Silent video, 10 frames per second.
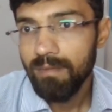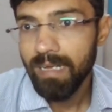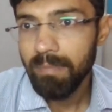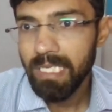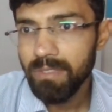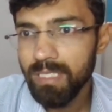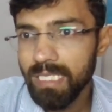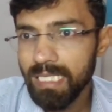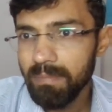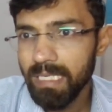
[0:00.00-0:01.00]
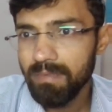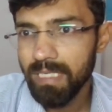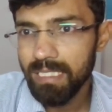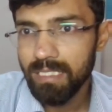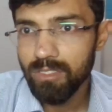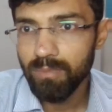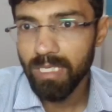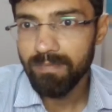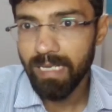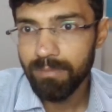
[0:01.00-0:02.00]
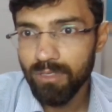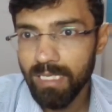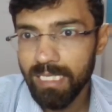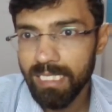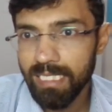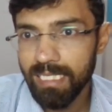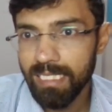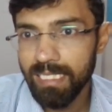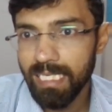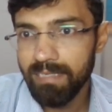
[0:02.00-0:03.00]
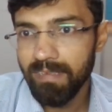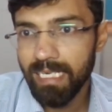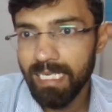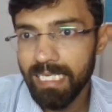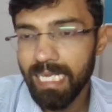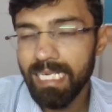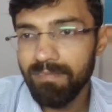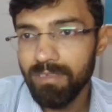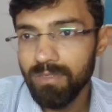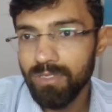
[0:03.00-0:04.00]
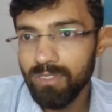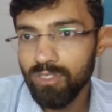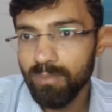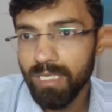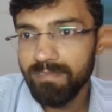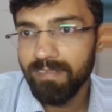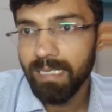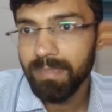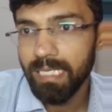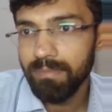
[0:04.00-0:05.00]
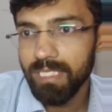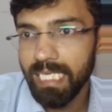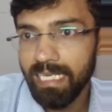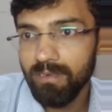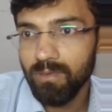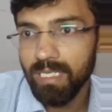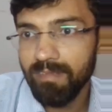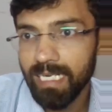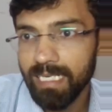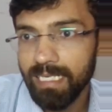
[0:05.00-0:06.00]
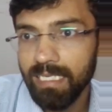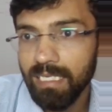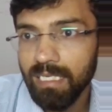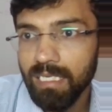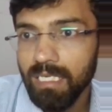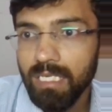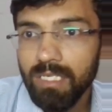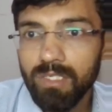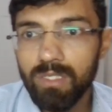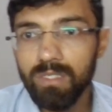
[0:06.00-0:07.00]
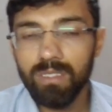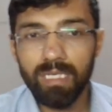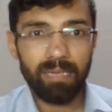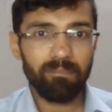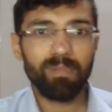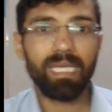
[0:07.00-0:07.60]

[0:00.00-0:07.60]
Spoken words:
5 by 2 is nothing but what is 2.5. So let us, it can give you 2.5 times OA vector. So I'm